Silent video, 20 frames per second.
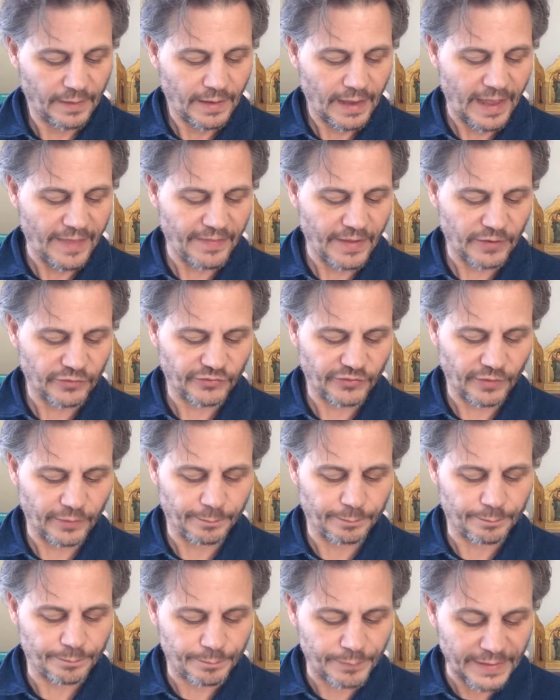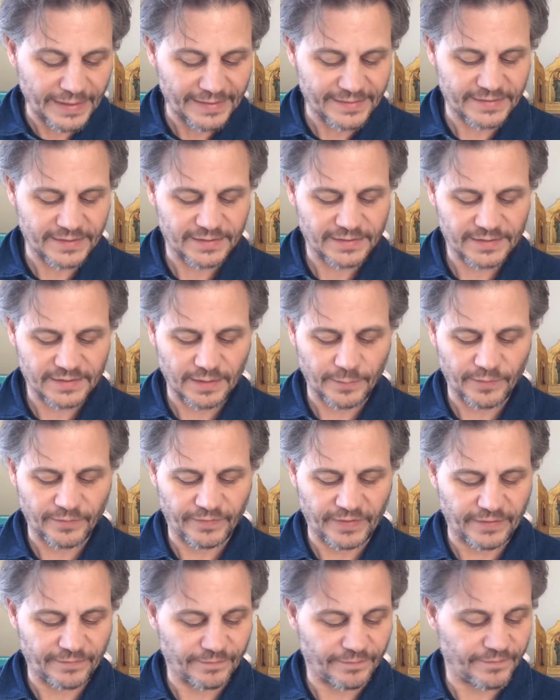And thou shalt beat some of
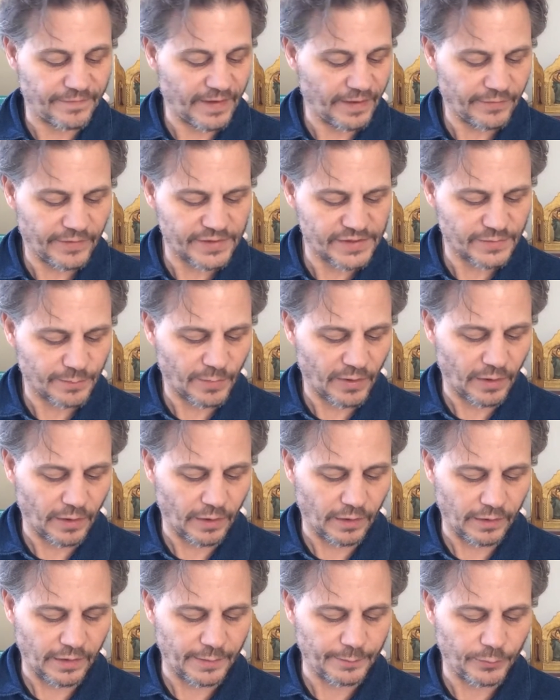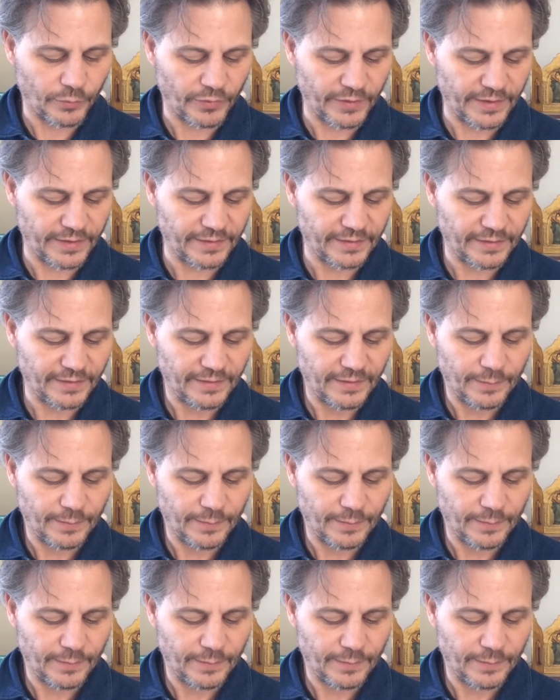it very small, and put it